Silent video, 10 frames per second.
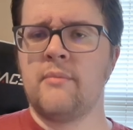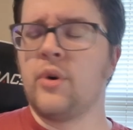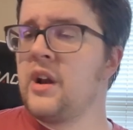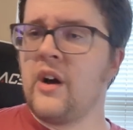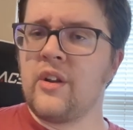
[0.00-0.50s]

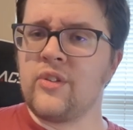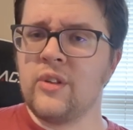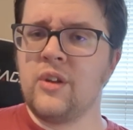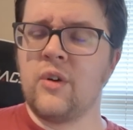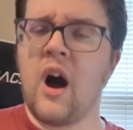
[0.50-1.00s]
putting out as
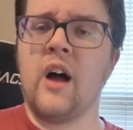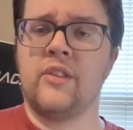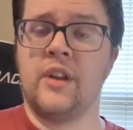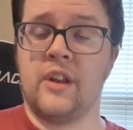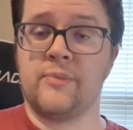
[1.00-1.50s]
little
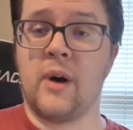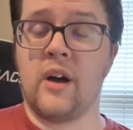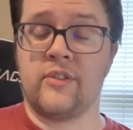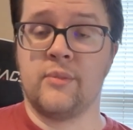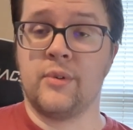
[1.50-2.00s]
content as
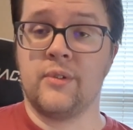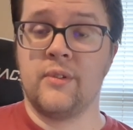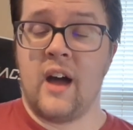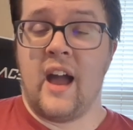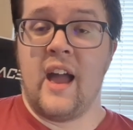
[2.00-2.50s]
possible.
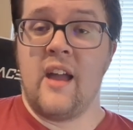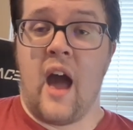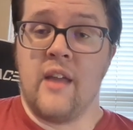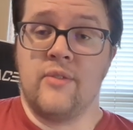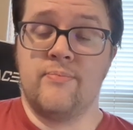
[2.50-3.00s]

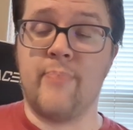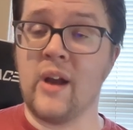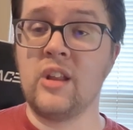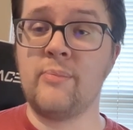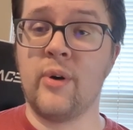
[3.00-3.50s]
I
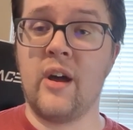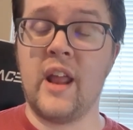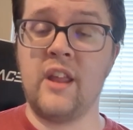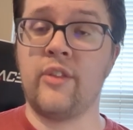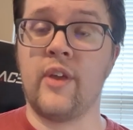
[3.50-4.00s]
barely put out
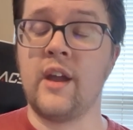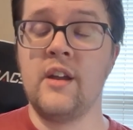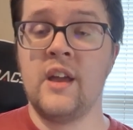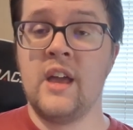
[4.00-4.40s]
anything.